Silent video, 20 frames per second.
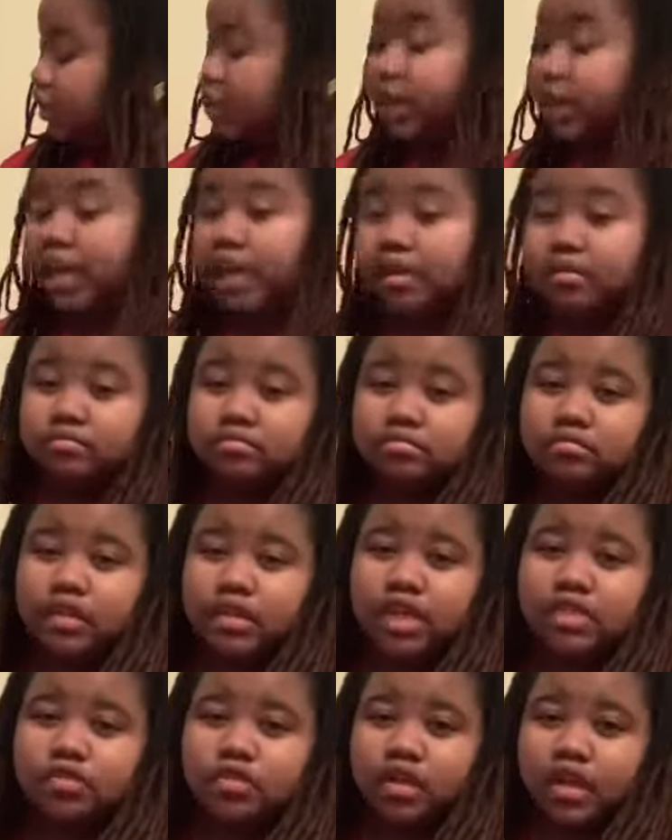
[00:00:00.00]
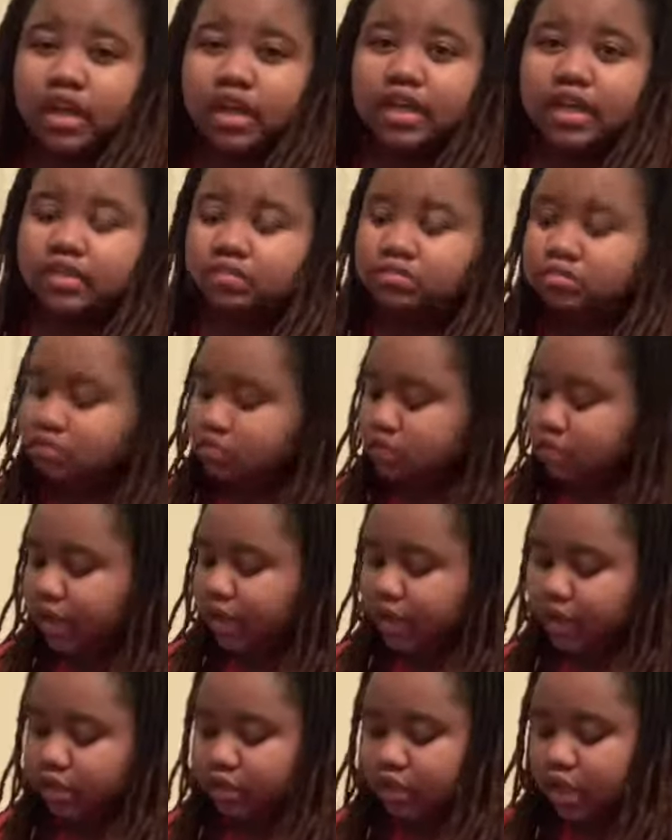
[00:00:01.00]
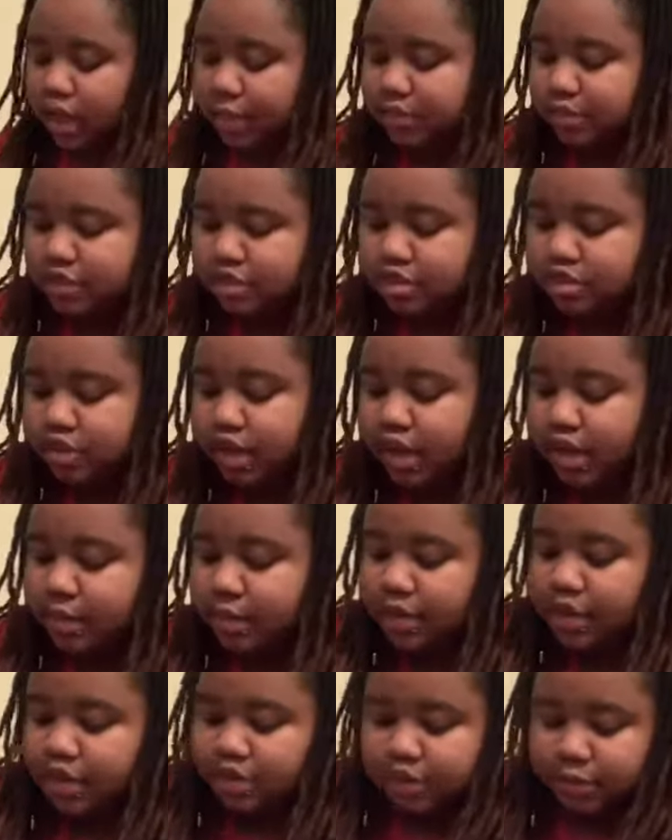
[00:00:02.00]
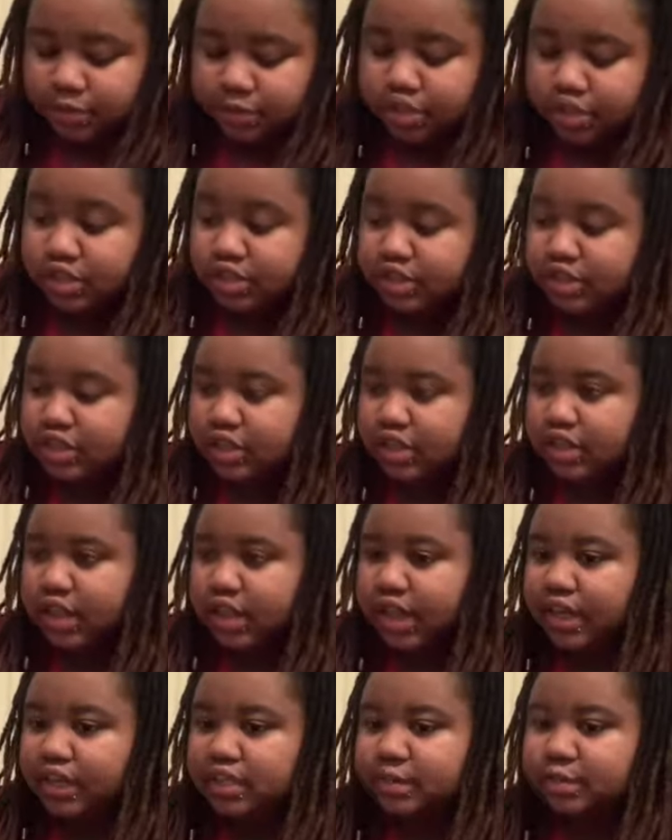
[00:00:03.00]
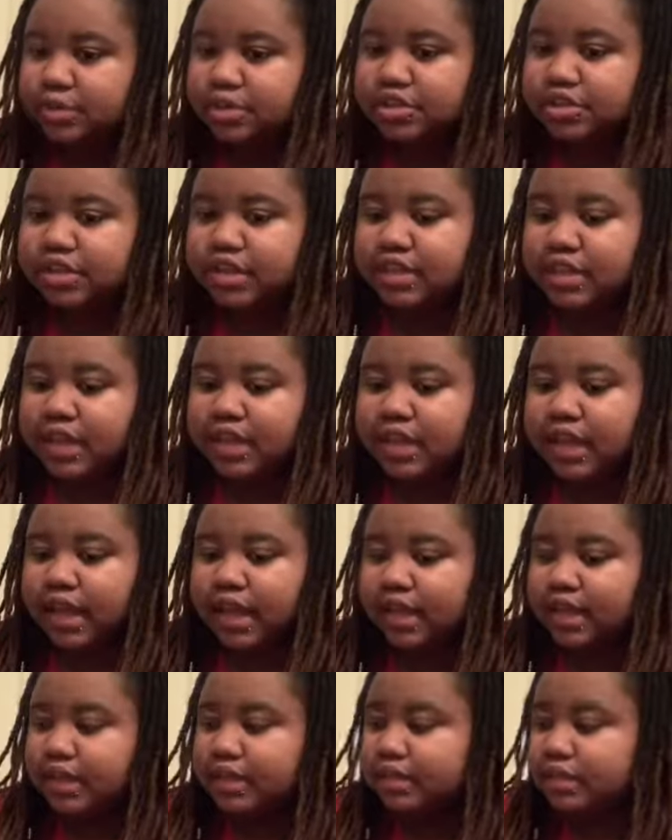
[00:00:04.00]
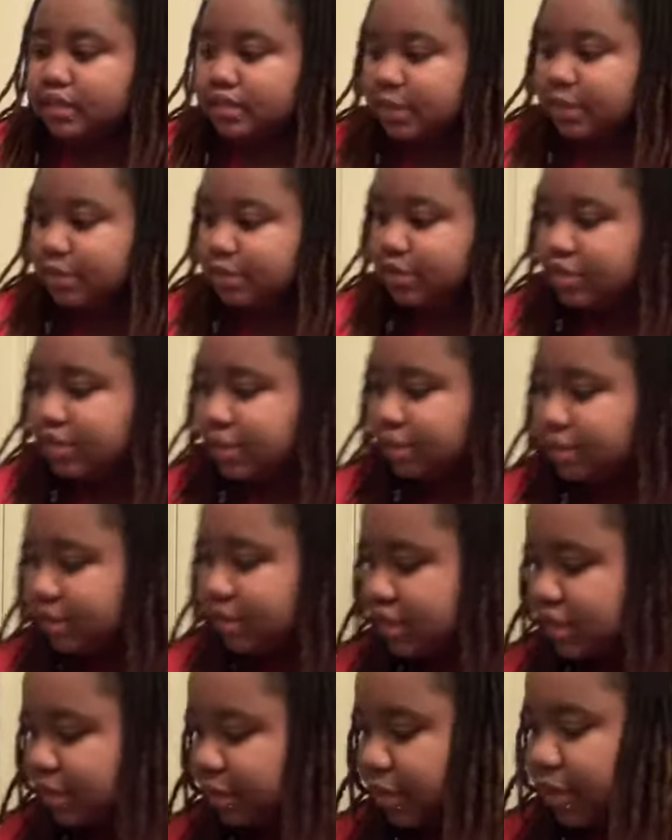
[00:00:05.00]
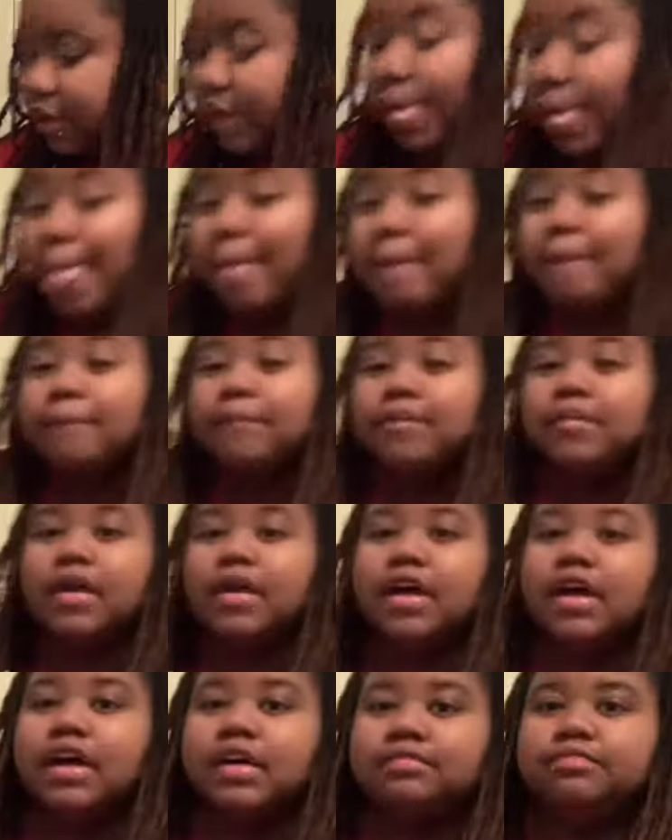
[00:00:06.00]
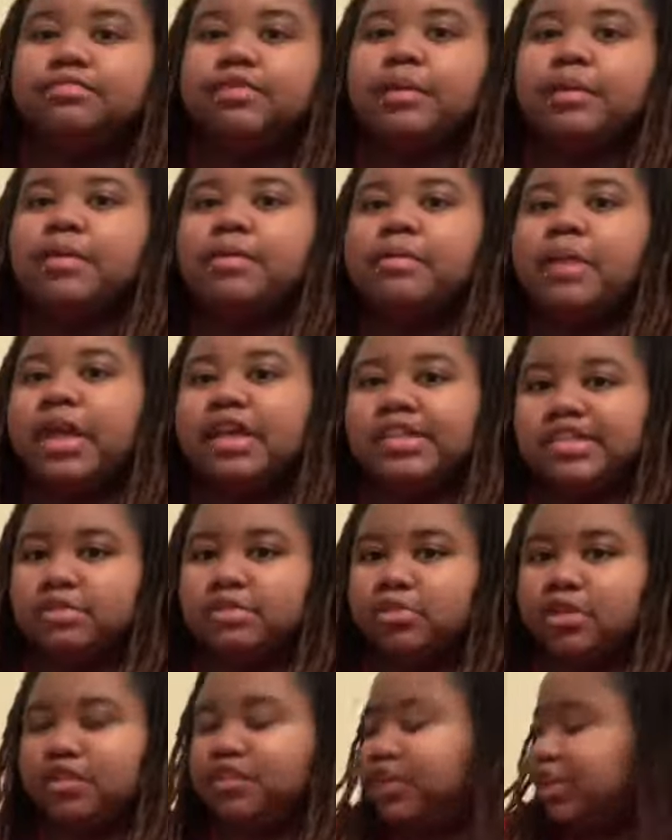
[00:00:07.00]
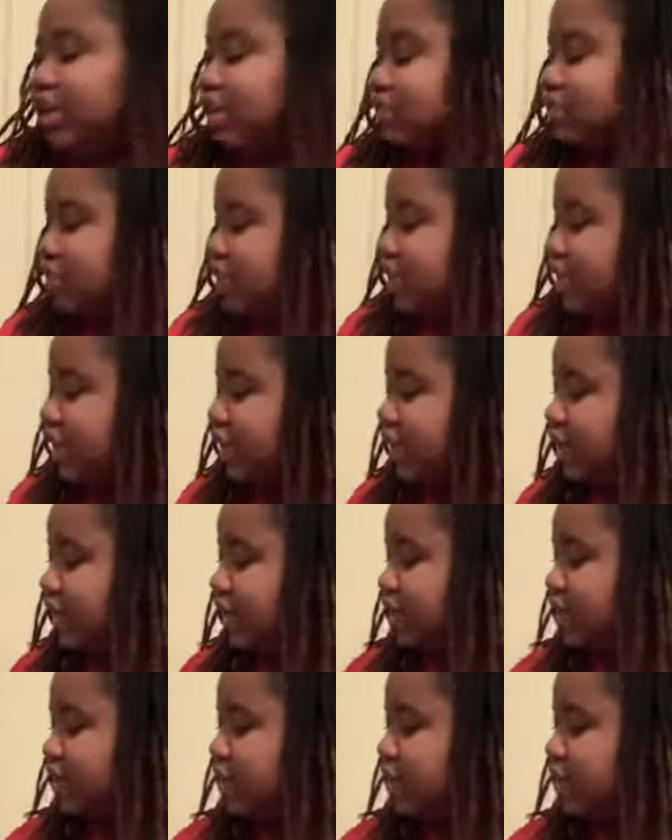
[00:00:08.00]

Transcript: yeah, thanks for watching. Like, comment, subscribe. Tell me what you did like. Tell me what you did not like. Tell me, tell me, tell me. I'm gonna be making some more videos tonight,